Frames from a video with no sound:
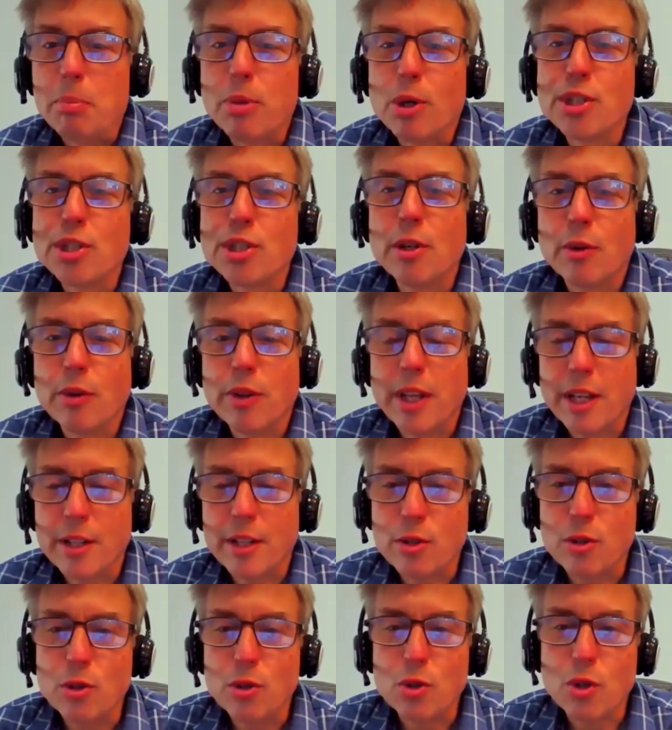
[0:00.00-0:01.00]
personally don't think
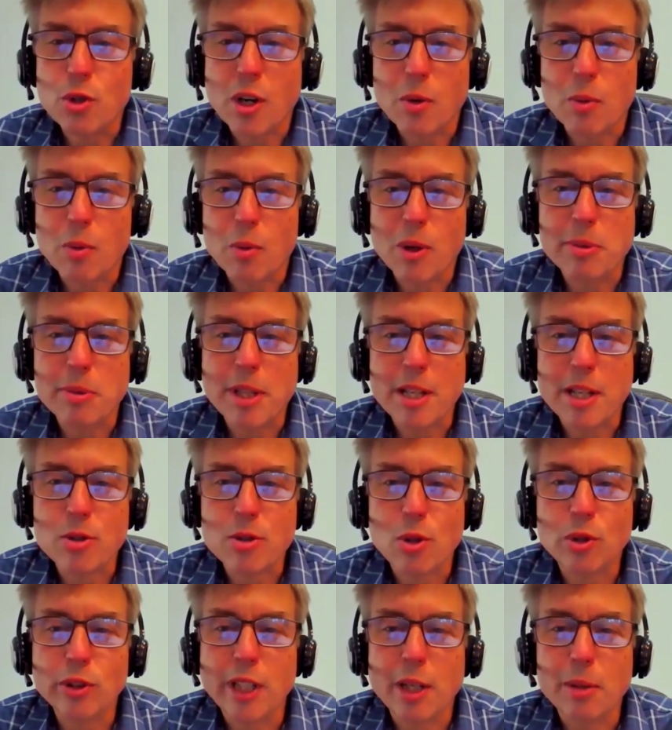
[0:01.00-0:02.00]
it's too strong a word, but that's
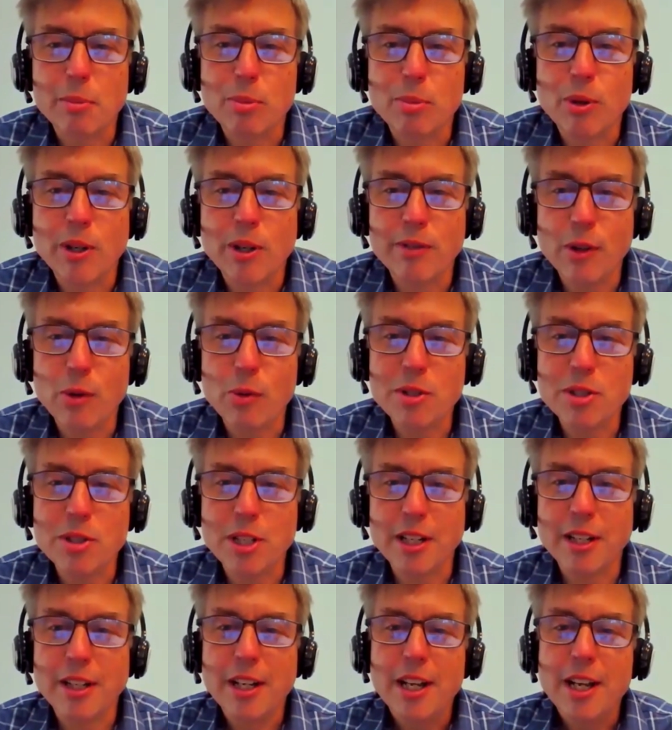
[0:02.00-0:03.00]
a whole nother point of view,
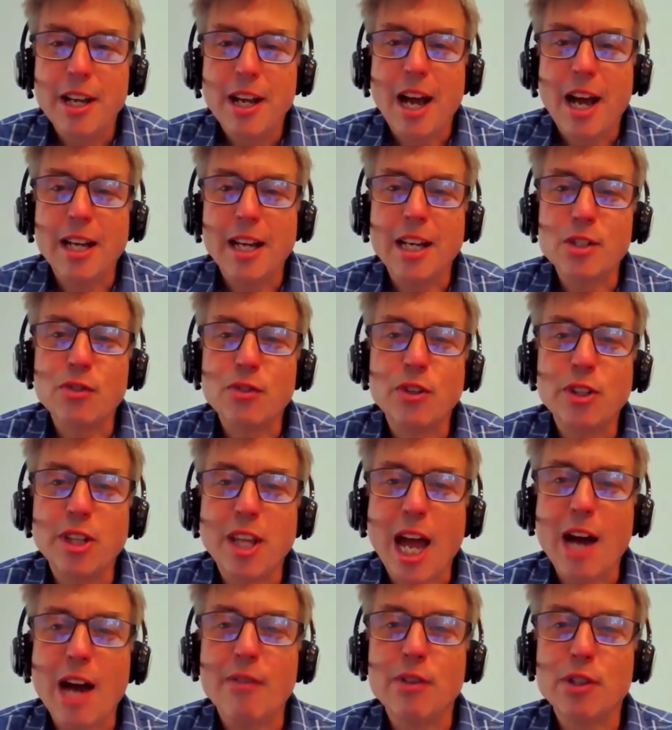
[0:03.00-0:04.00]
isn't it? I guess for
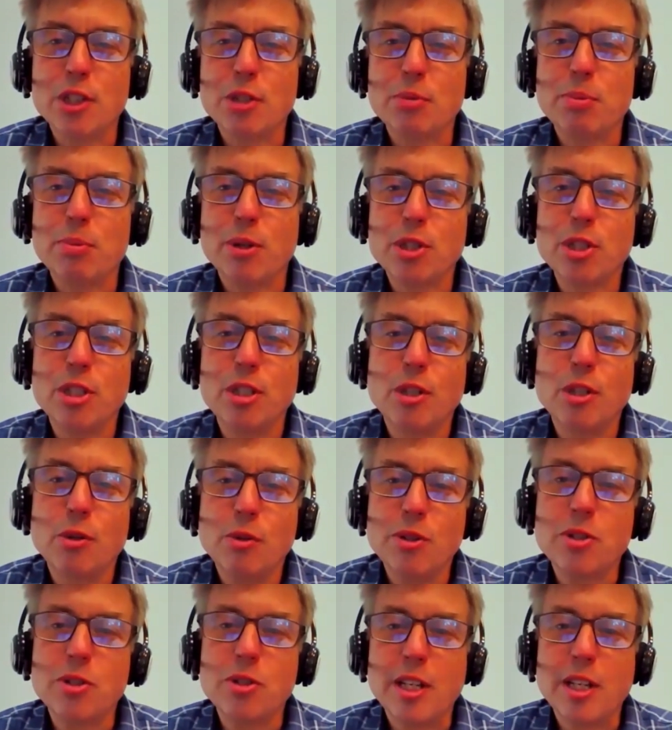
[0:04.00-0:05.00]
the average person, you
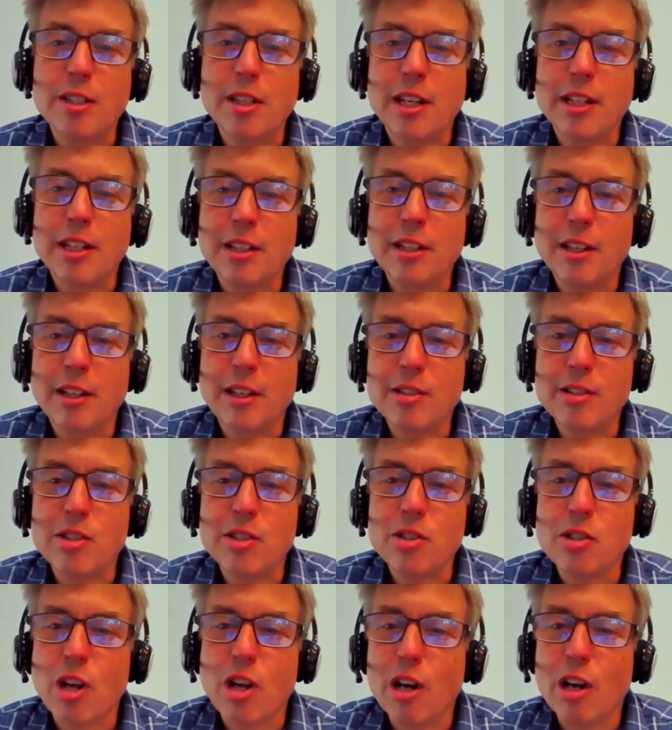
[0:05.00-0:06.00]
would say that this
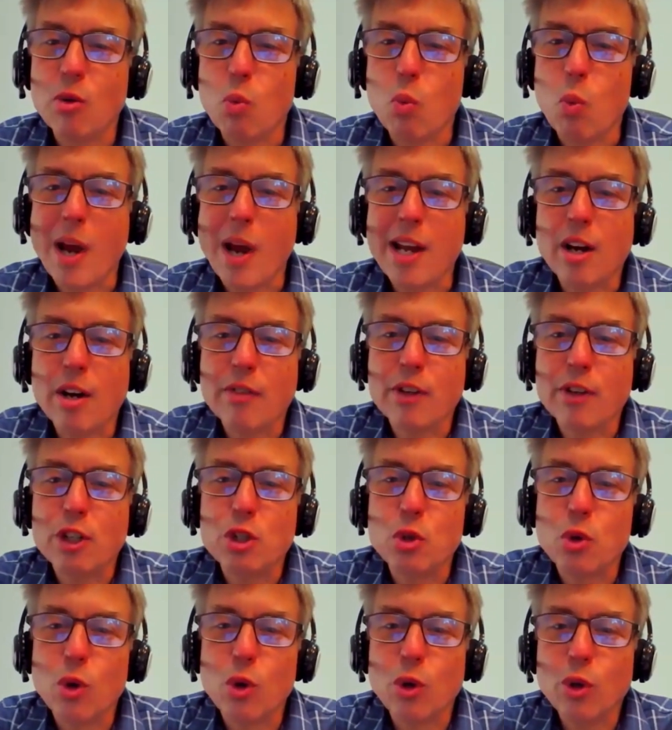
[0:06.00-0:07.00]
has gone way out of
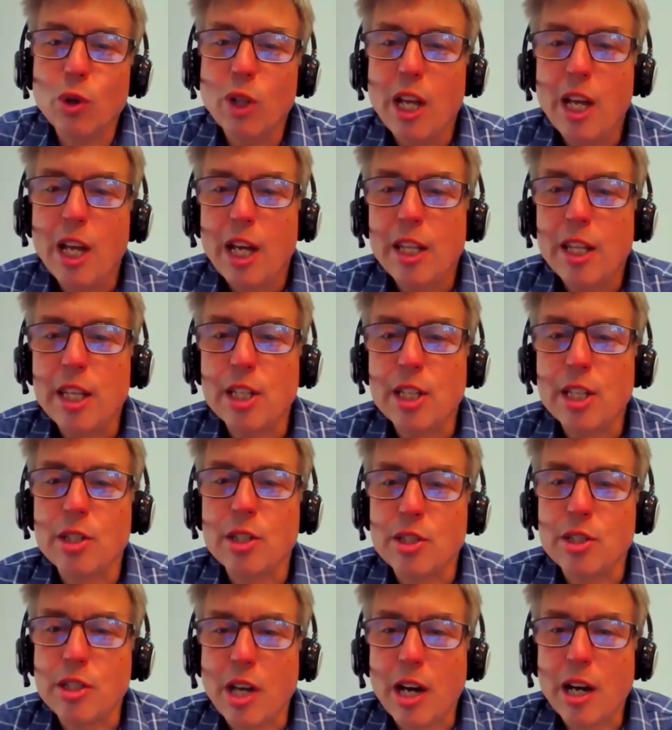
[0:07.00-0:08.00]
control. This
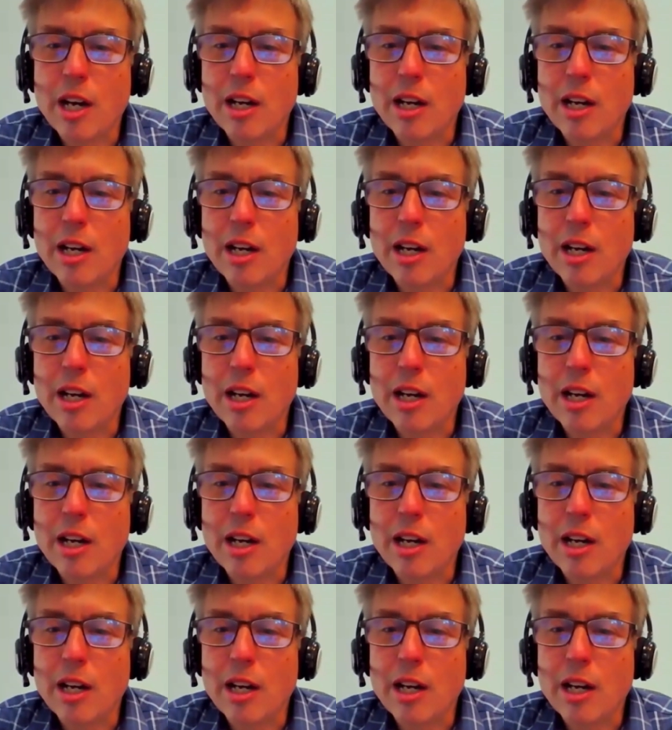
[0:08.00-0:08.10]
is,